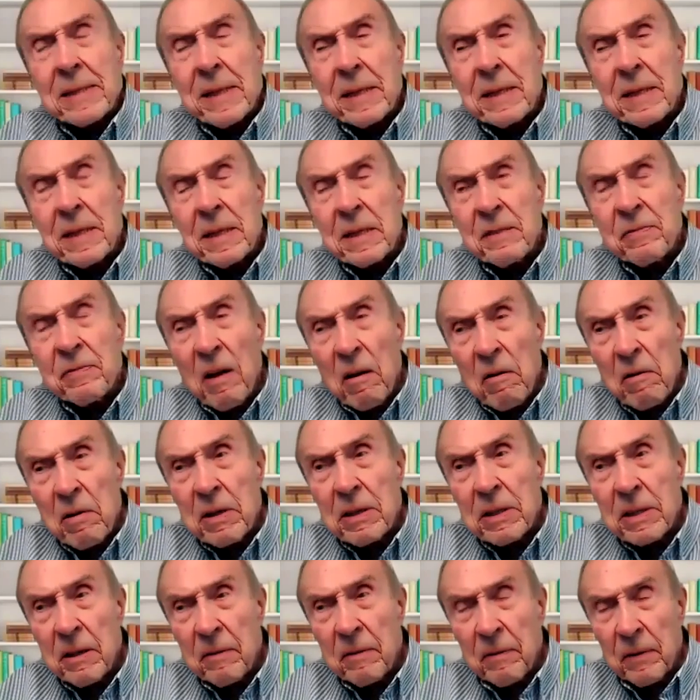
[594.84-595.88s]
it is
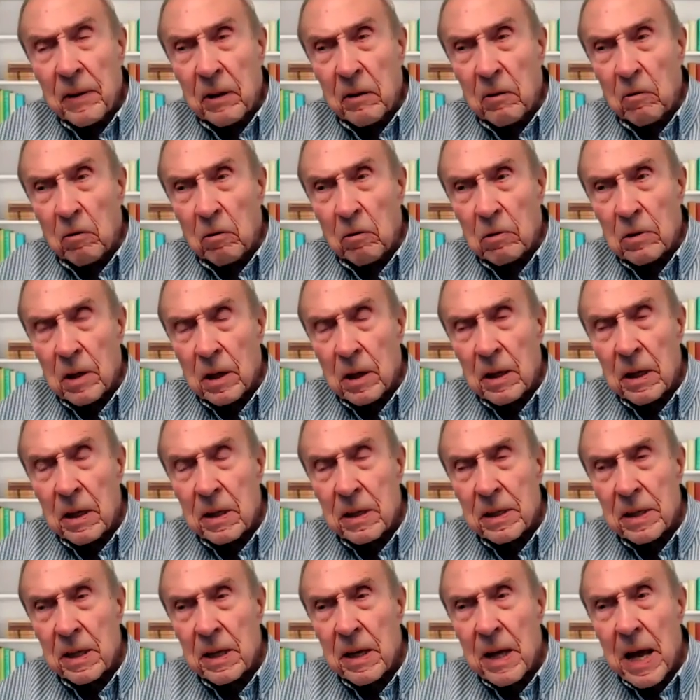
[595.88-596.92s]
very difficult, and
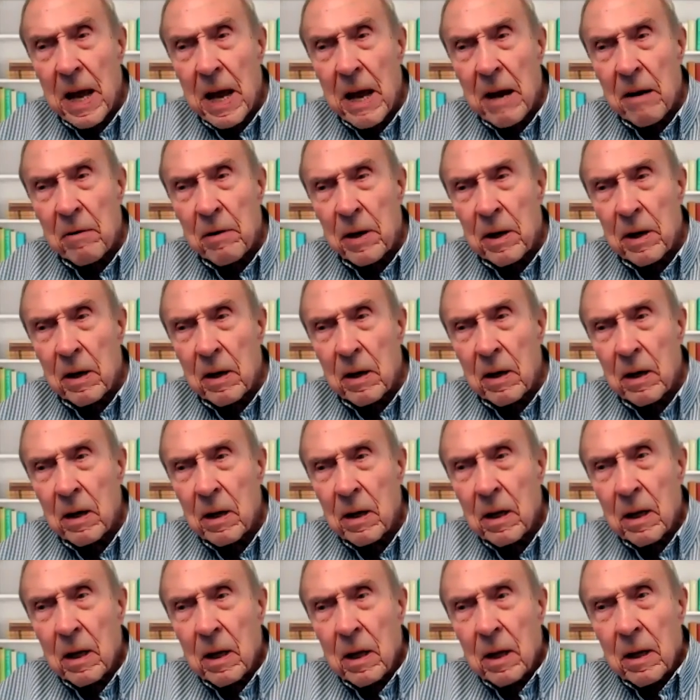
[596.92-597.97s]
it's an
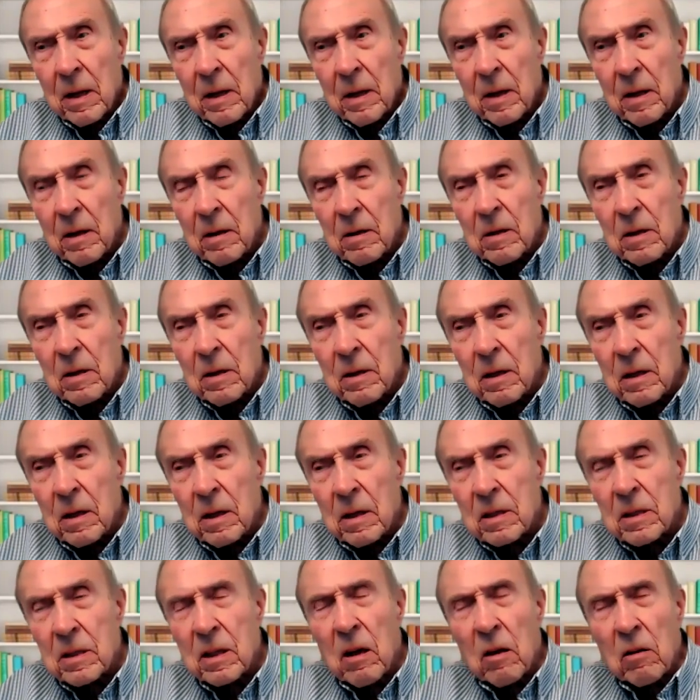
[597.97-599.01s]
area that
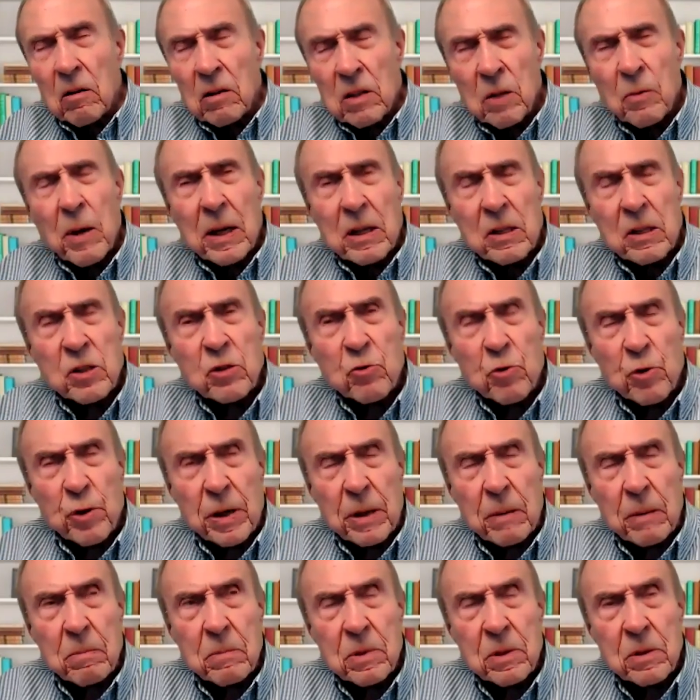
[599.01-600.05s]
has gone to
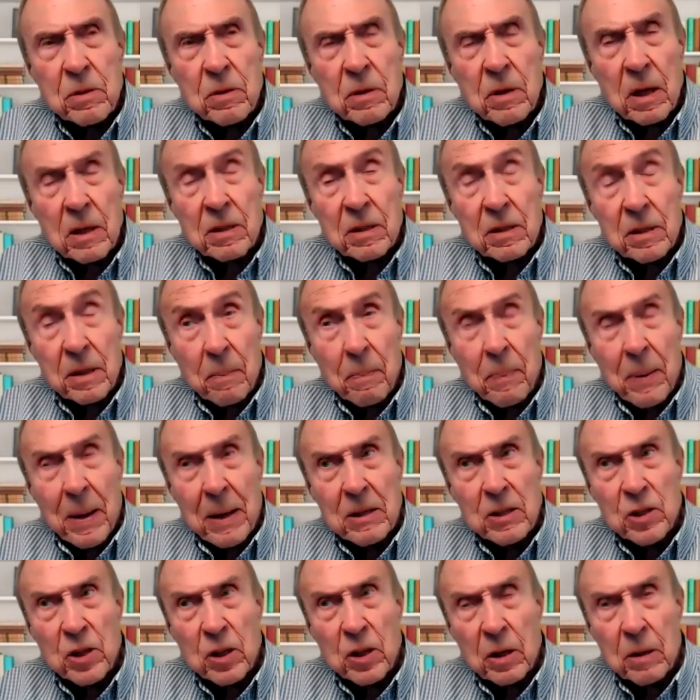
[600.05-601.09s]
extremes, as the
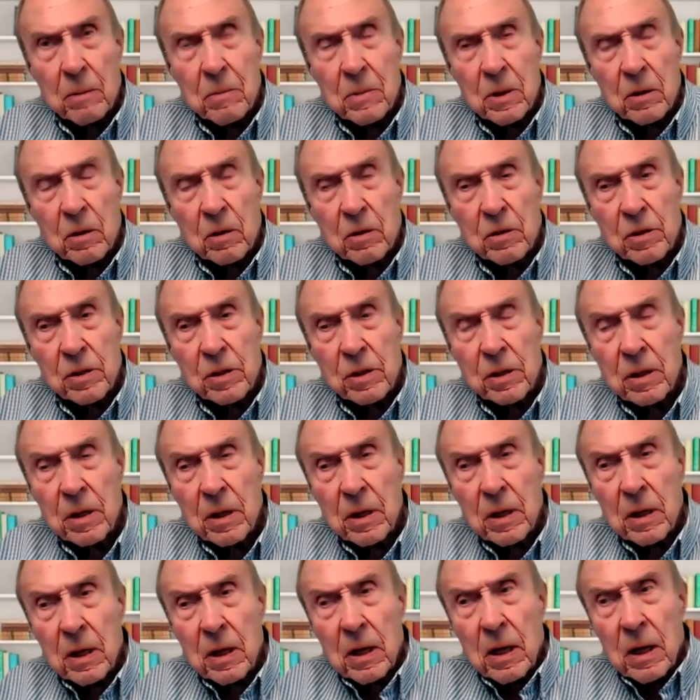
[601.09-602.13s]
pendulum does.
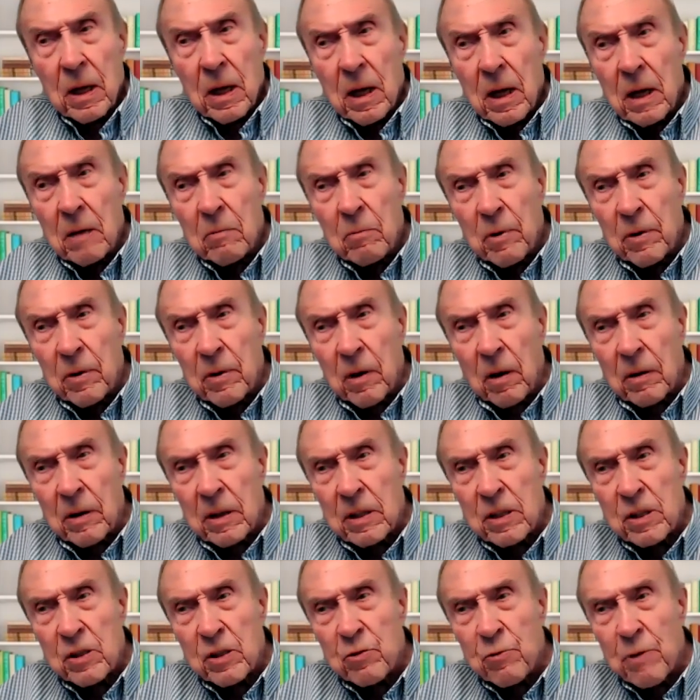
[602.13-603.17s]
And we've got
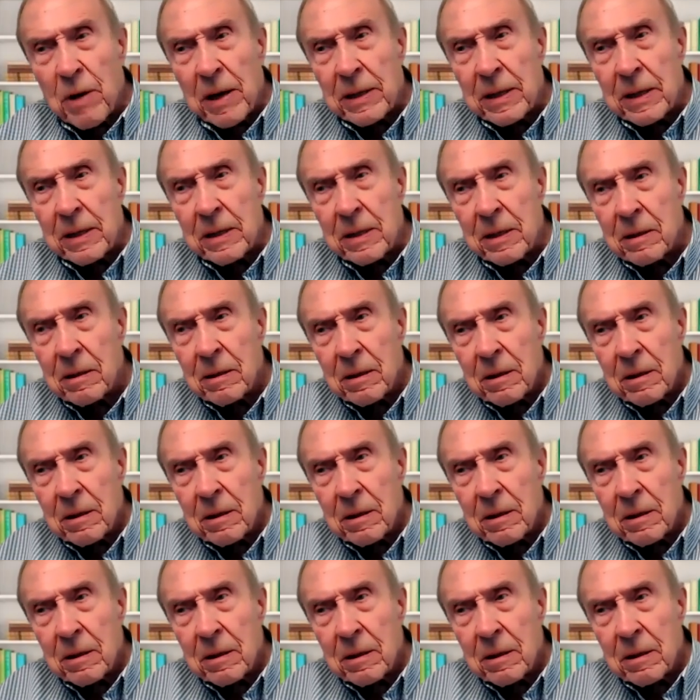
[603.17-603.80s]
this dreaded